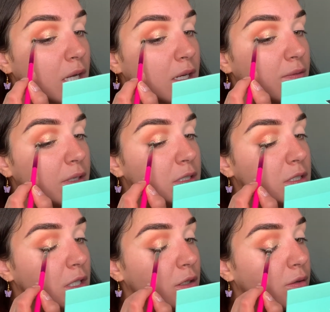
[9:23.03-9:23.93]
kind of
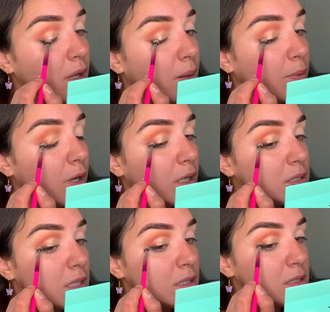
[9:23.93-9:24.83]
continue that
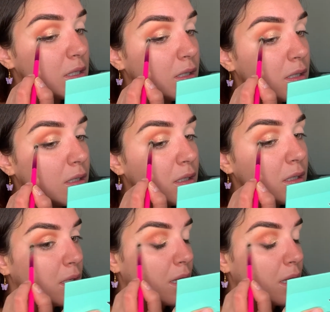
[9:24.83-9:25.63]
process here.